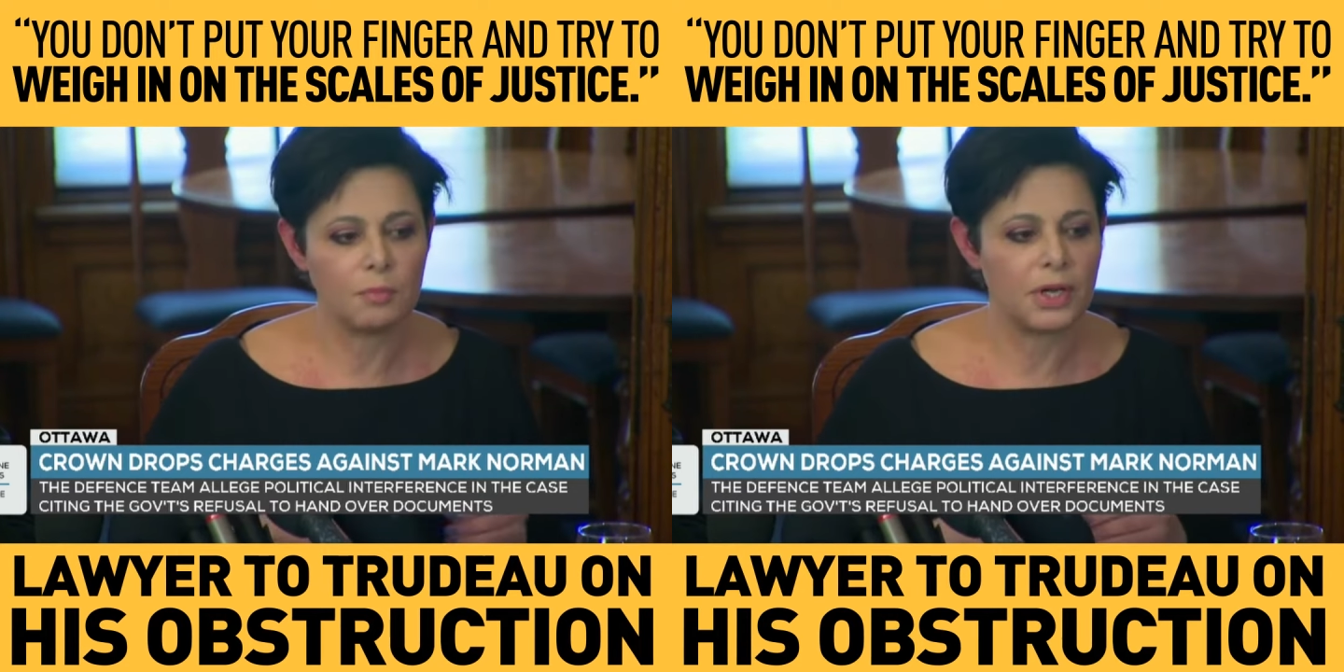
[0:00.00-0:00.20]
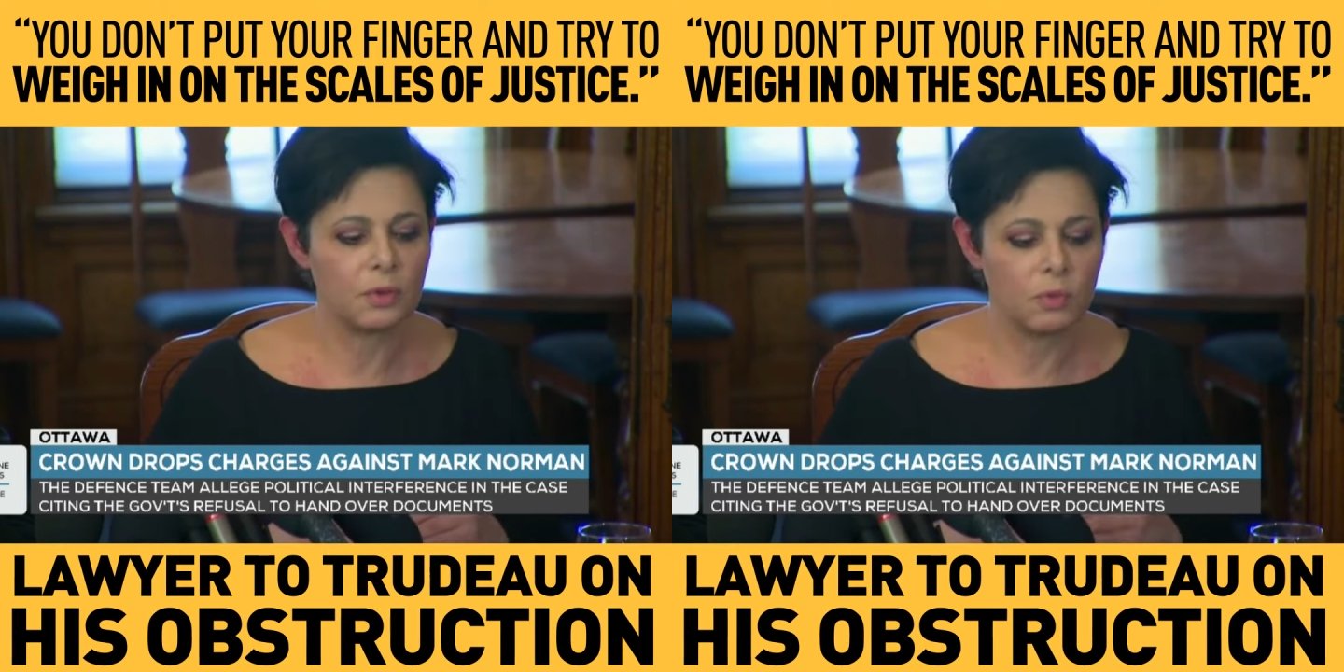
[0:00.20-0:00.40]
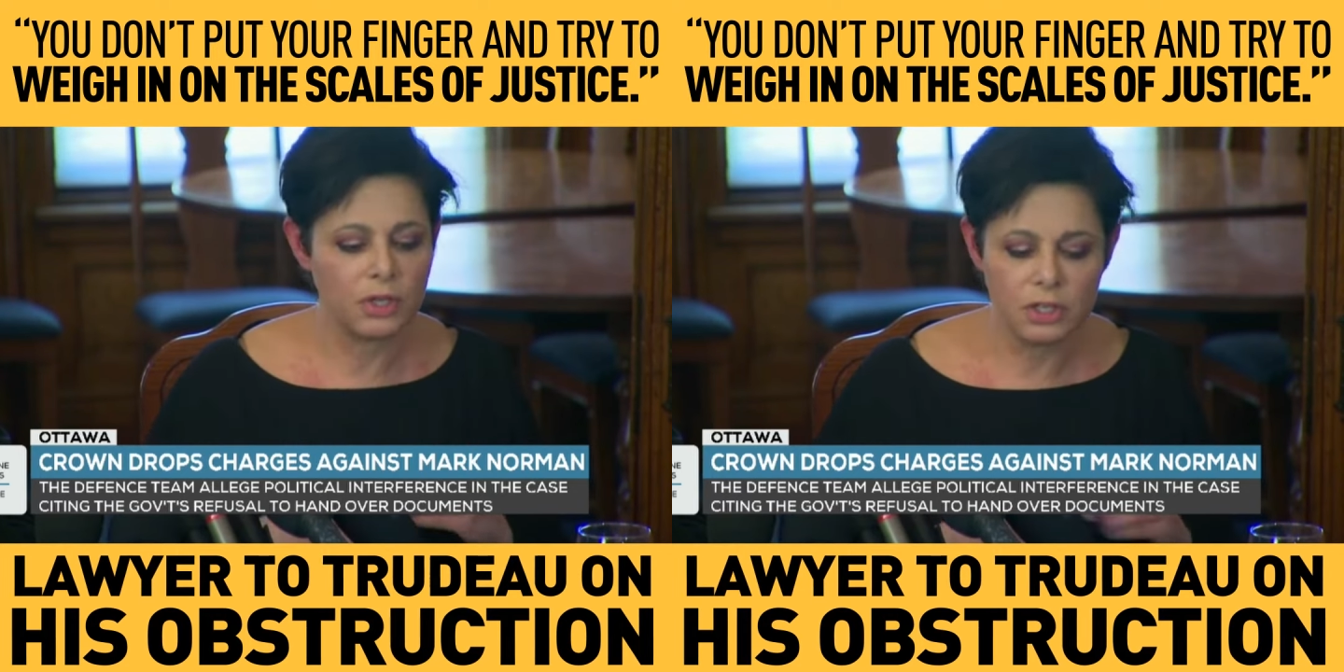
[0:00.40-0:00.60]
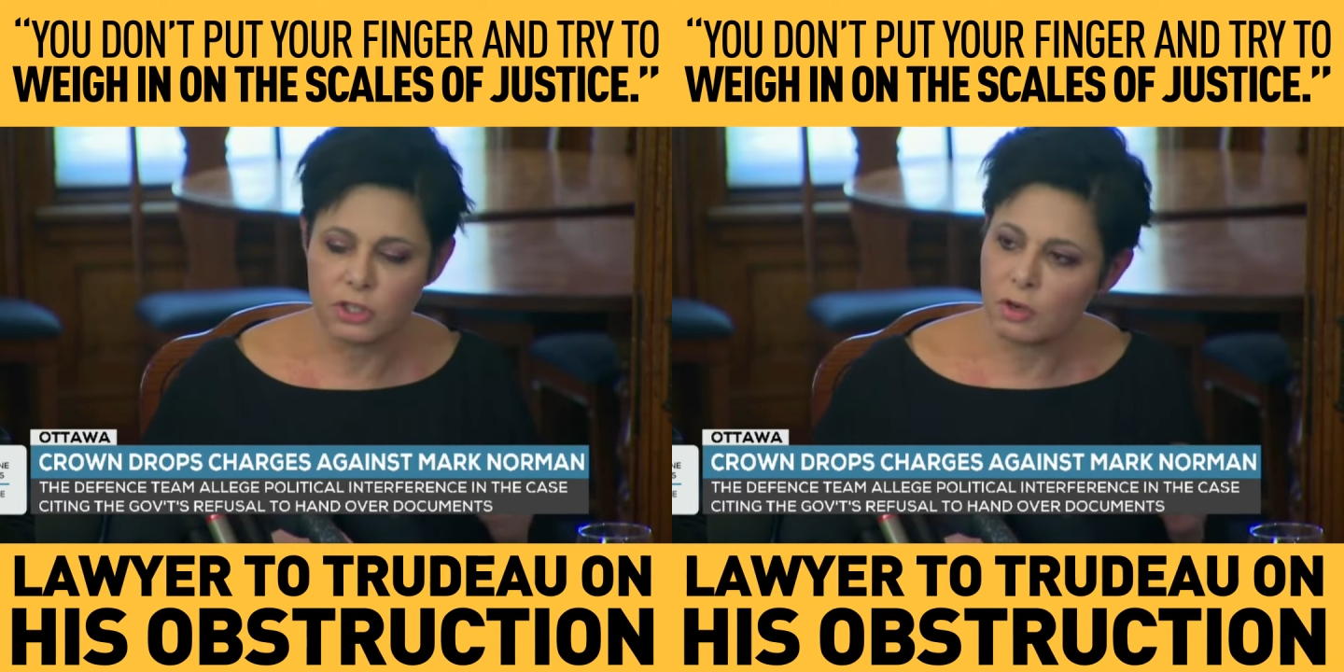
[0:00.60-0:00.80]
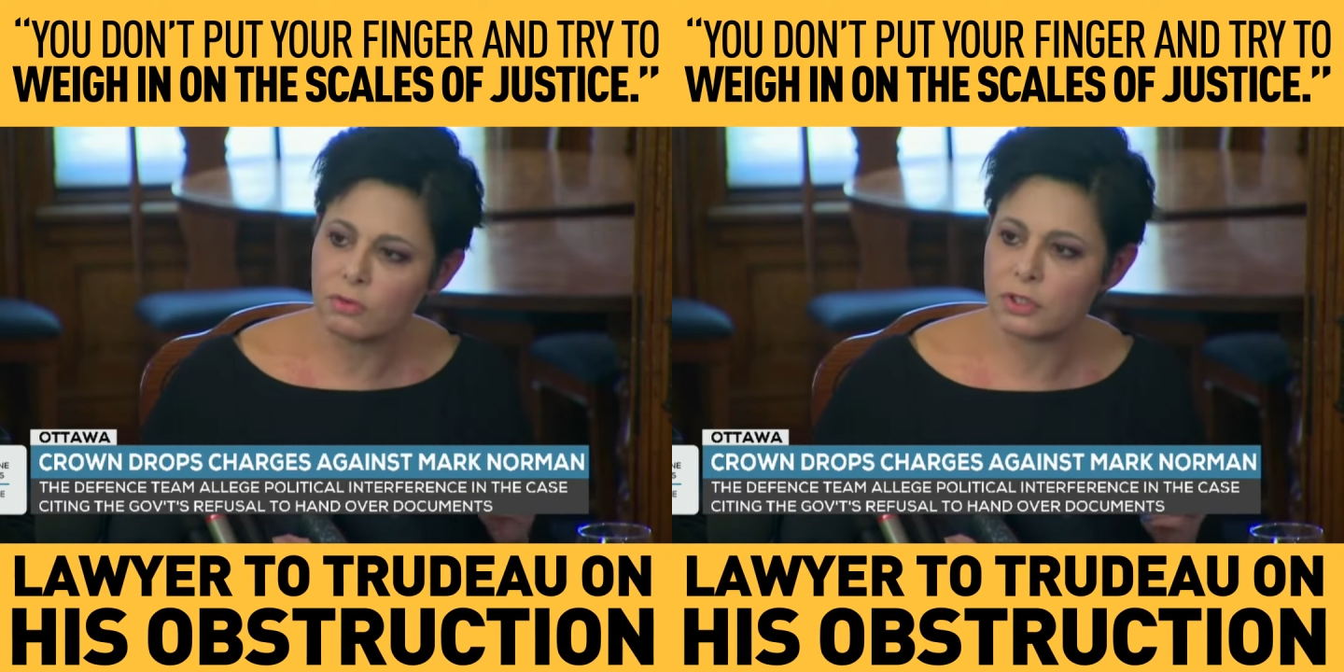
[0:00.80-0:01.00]
But what
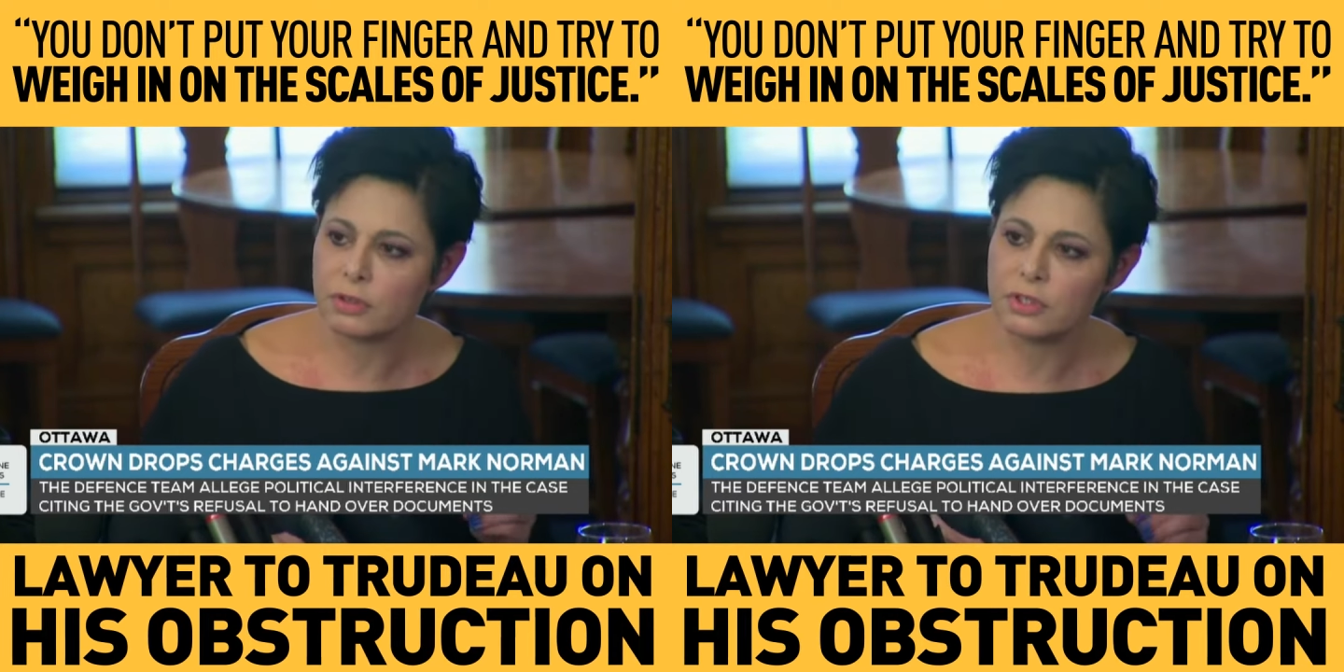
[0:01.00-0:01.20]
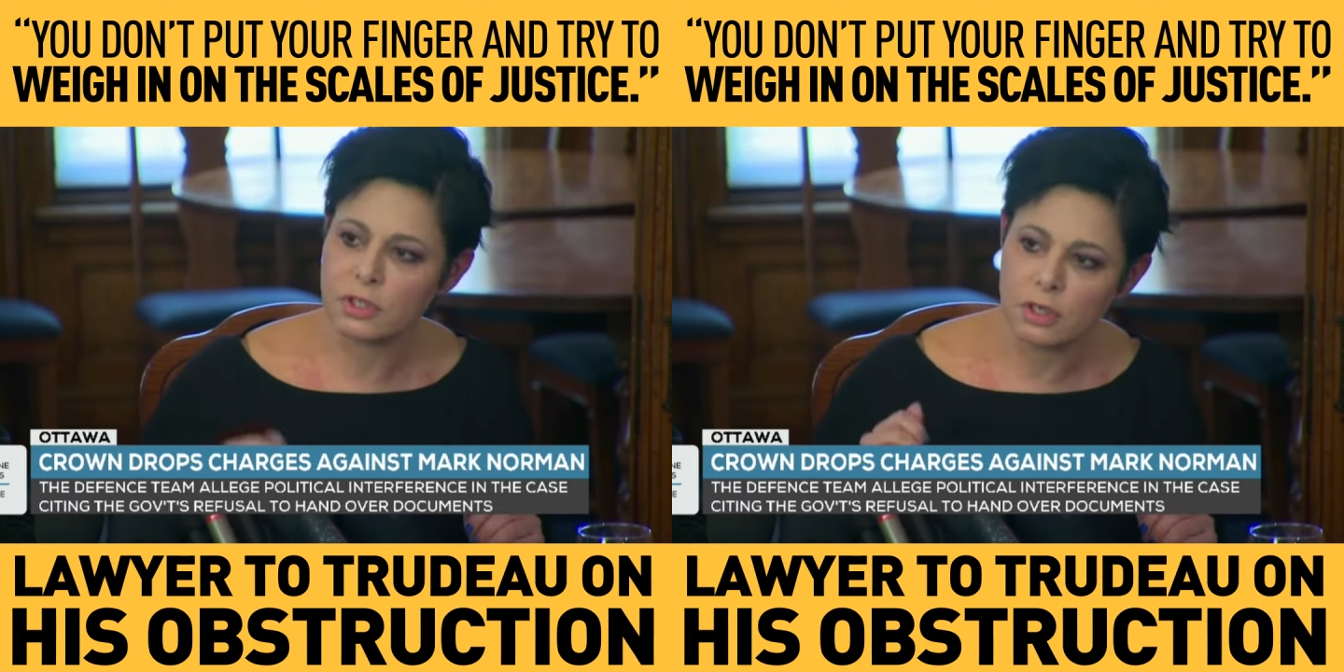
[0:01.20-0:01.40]
you don't do is